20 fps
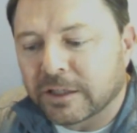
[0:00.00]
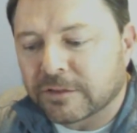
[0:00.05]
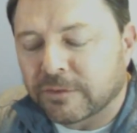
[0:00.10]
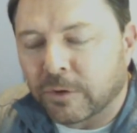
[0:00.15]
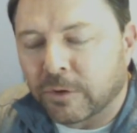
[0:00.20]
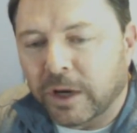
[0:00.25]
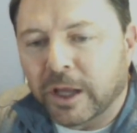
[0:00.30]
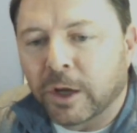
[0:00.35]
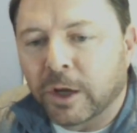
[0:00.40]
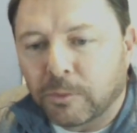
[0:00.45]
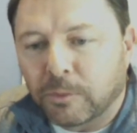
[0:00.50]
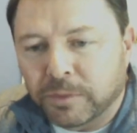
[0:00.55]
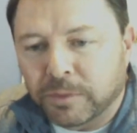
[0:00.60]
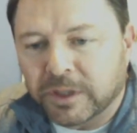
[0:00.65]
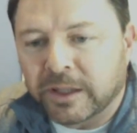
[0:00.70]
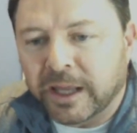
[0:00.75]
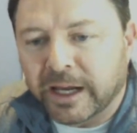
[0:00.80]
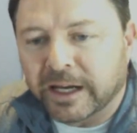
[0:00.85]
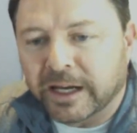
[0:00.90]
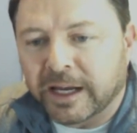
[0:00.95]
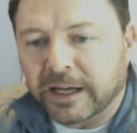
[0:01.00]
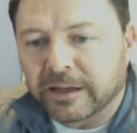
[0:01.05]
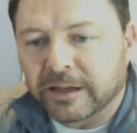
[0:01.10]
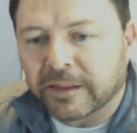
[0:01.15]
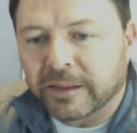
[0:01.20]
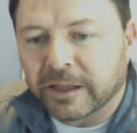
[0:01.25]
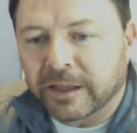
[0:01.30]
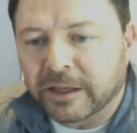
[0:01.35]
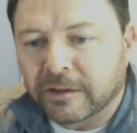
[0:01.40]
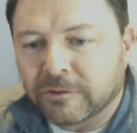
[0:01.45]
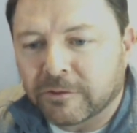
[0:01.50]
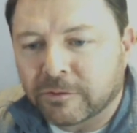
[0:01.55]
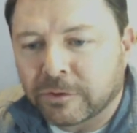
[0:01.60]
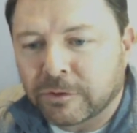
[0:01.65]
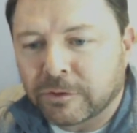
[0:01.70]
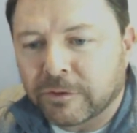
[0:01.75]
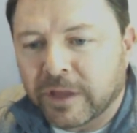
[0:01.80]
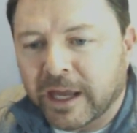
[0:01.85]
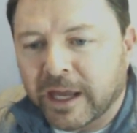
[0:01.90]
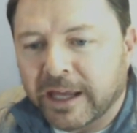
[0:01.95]
help and that kind of thing
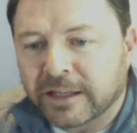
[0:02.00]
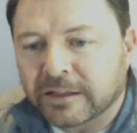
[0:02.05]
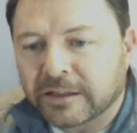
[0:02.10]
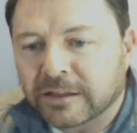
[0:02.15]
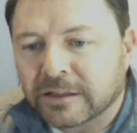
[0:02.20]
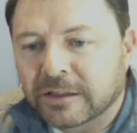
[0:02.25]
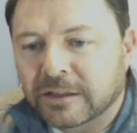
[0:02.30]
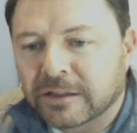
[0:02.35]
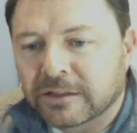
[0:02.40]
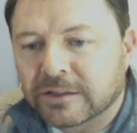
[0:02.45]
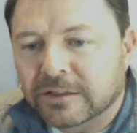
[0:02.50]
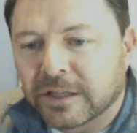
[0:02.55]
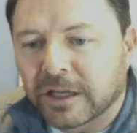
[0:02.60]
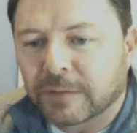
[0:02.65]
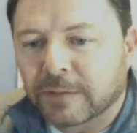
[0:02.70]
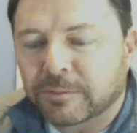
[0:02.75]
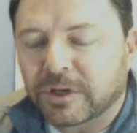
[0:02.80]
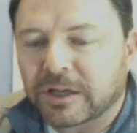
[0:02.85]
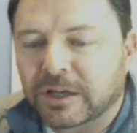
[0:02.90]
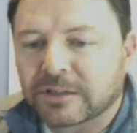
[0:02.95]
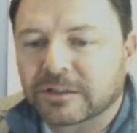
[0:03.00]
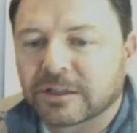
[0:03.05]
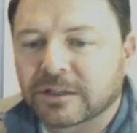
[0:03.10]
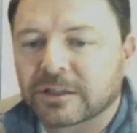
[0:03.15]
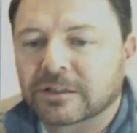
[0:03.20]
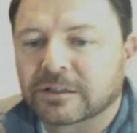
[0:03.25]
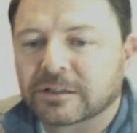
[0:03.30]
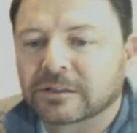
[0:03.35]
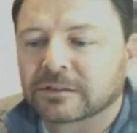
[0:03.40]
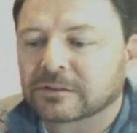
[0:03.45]
through that setup process.